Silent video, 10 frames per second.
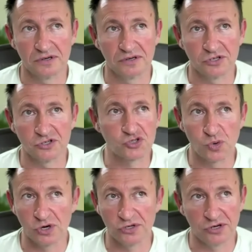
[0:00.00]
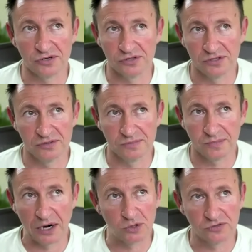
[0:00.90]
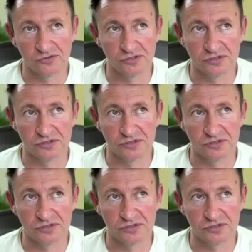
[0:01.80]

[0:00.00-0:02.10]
extraordinarily powerful.